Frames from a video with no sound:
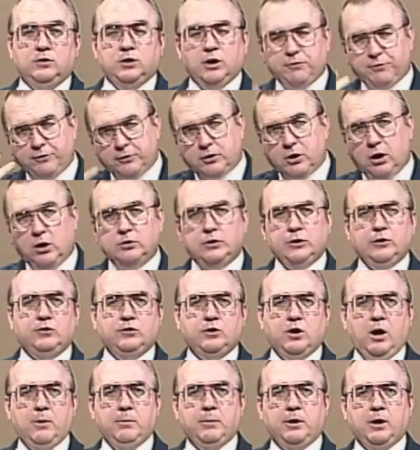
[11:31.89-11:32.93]
Difficulties
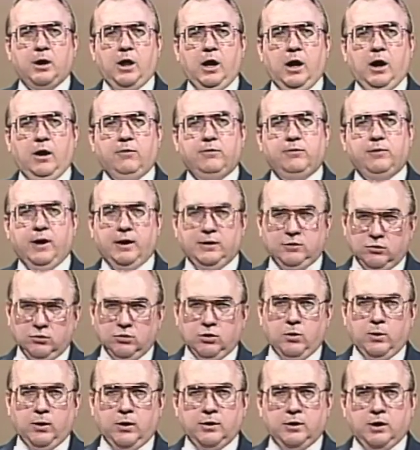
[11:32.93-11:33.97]
come in life, and you
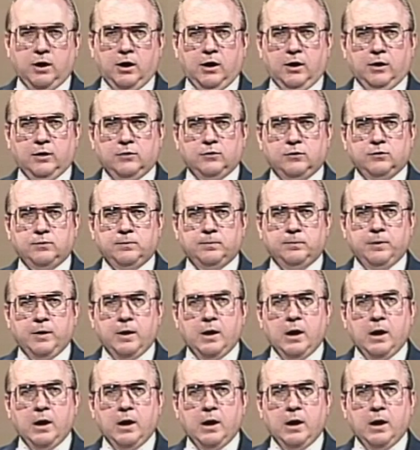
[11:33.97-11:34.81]
know it does.